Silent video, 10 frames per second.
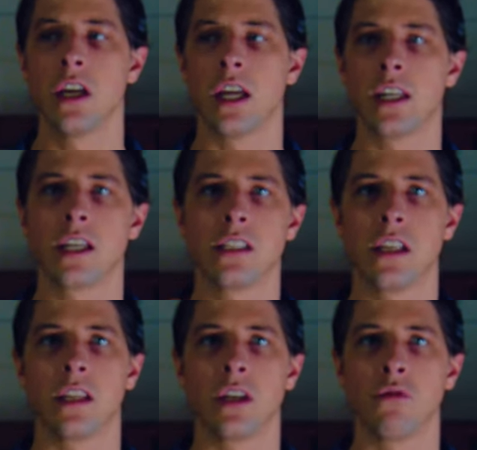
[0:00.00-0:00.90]
I texted
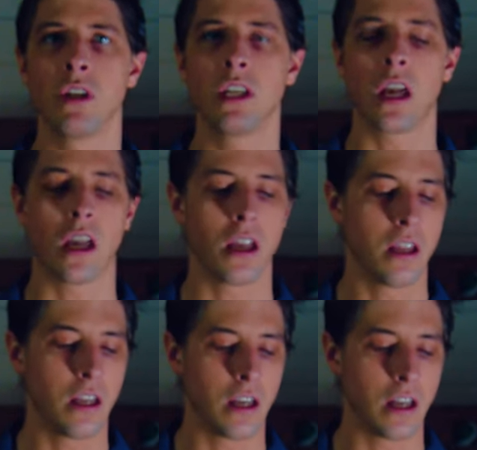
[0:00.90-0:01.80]
that to Enrique,
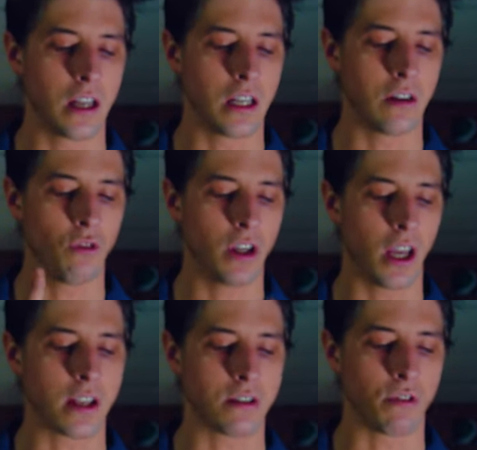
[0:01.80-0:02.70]
and Enrique
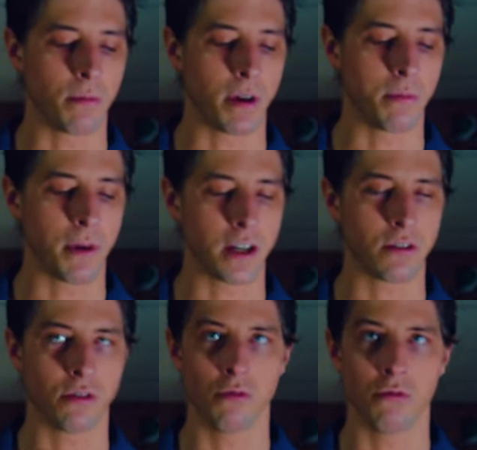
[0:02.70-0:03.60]
hasn't replied back,
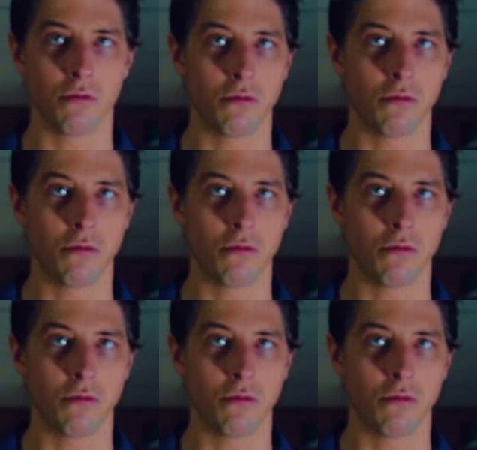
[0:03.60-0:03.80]
so